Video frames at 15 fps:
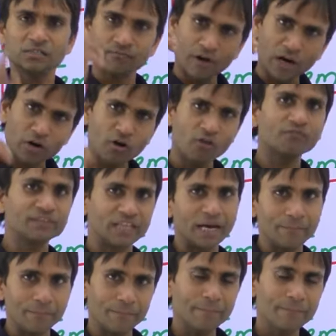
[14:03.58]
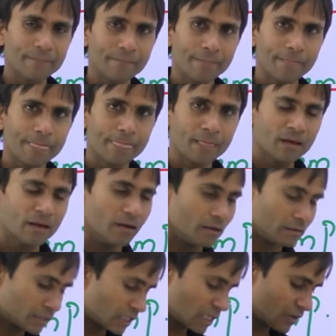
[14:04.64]
one of them.
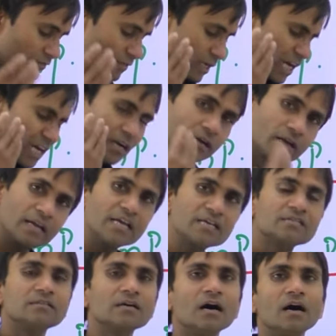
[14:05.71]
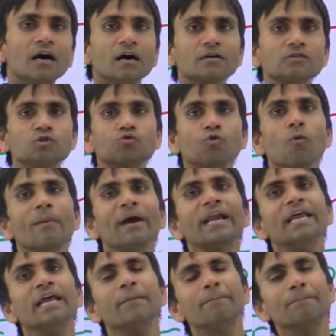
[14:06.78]
That we can trace the so
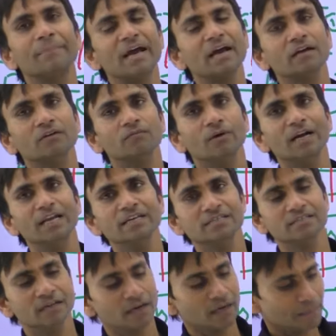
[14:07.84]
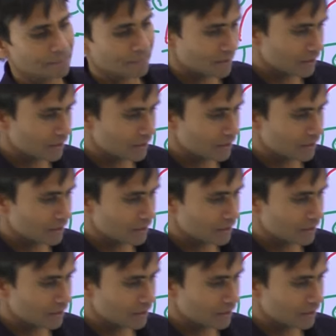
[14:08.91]
many impact. One is the